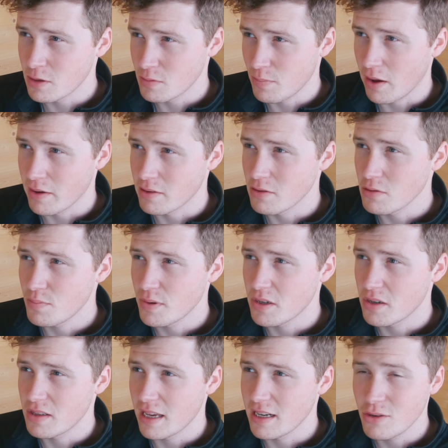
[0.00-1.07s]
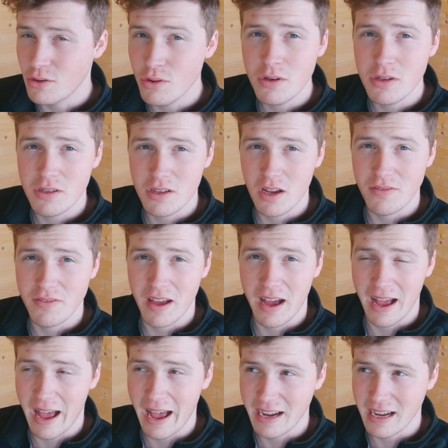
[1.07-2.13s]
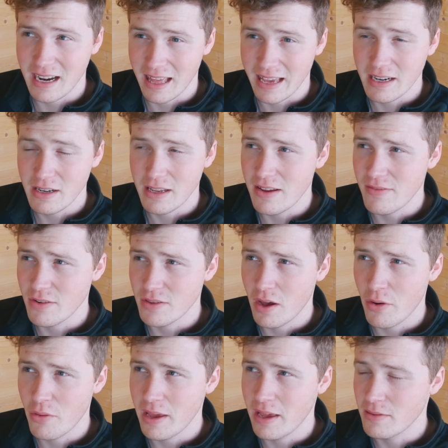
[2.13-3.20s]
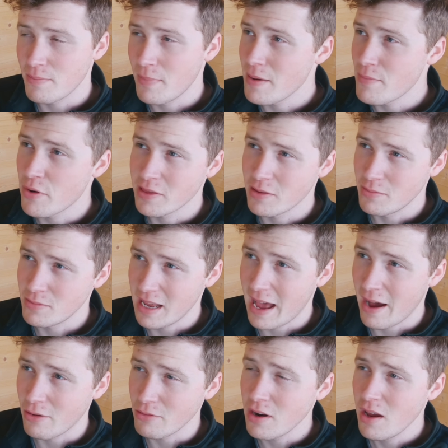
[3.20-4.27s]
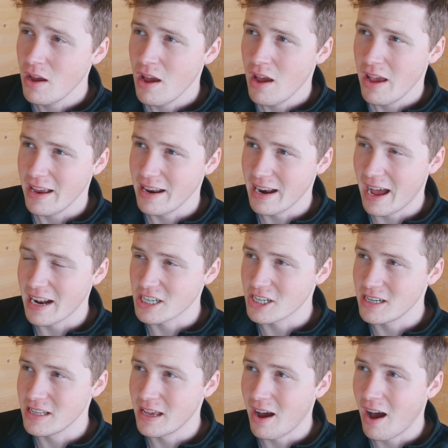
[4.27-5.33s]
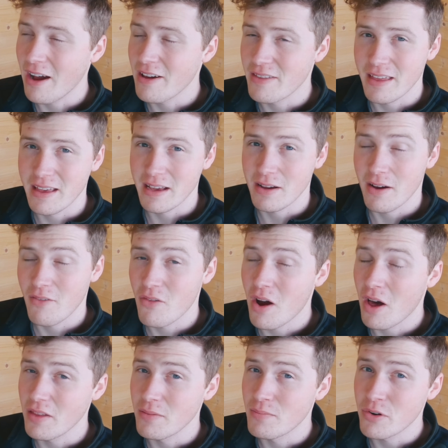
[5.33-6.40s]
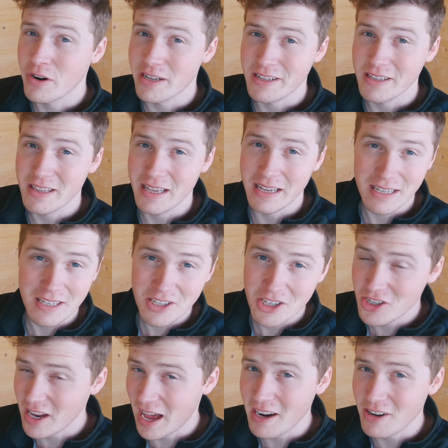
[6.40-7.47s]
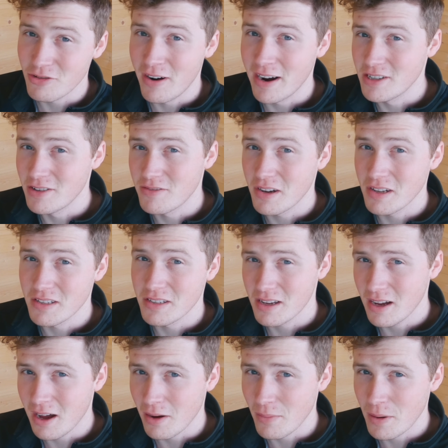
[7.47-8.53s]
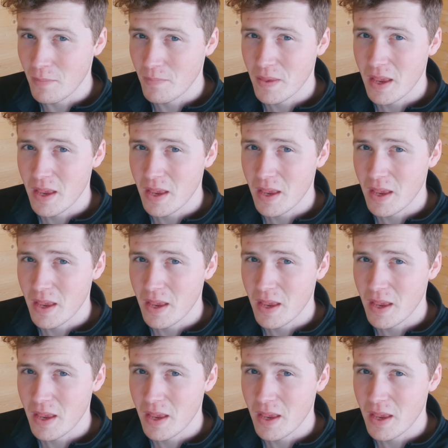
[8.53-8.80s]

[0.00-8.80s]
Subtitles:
as Baikals because they do deserve that accolade, even though it may bring them down, it actually, I think, rather brings the standard range of guns up,